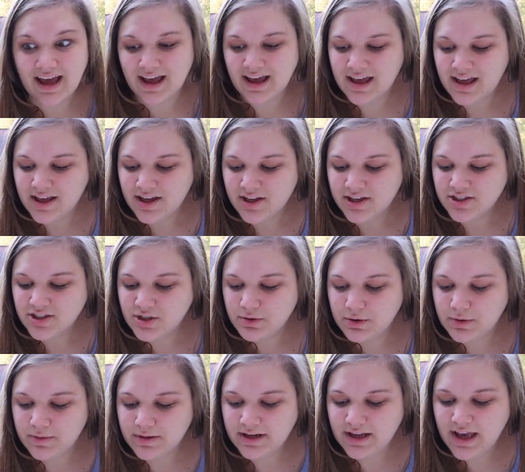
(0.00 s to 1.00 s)
Yeah,
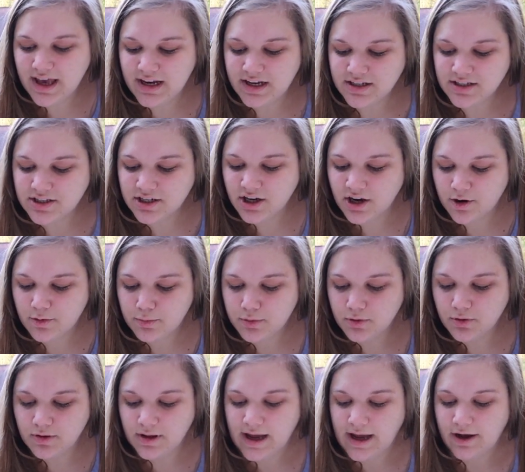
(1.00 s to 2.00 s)
so we went ahead and took our
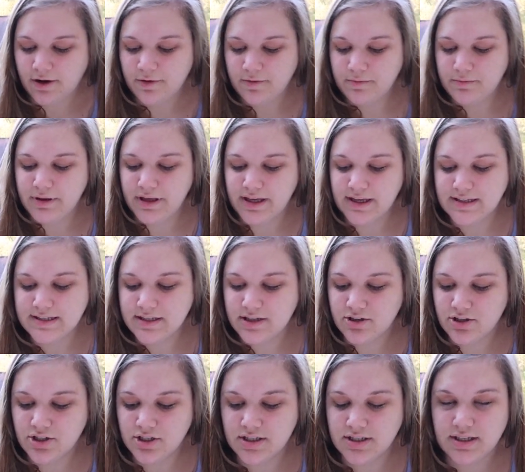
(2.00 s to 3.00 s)
pool out because
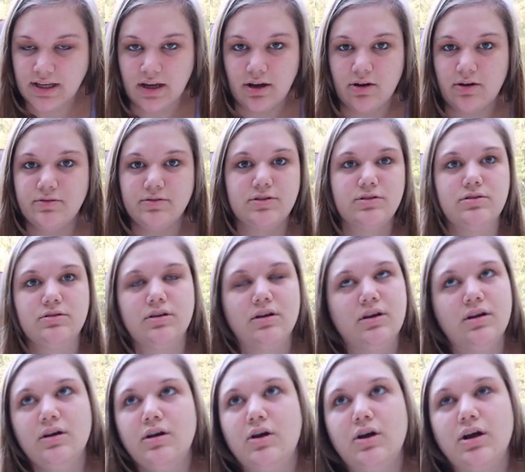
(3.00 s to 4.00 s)
it was just like, it was
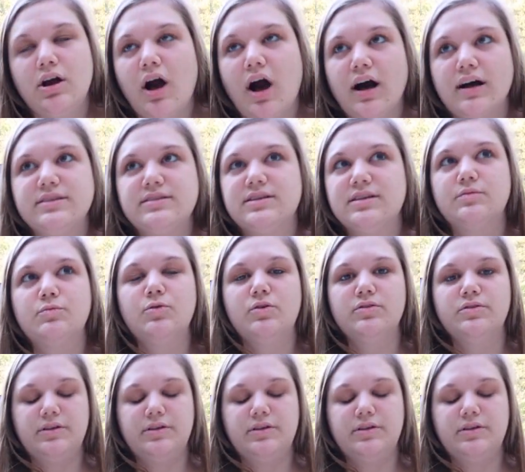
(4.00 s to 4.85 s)
costing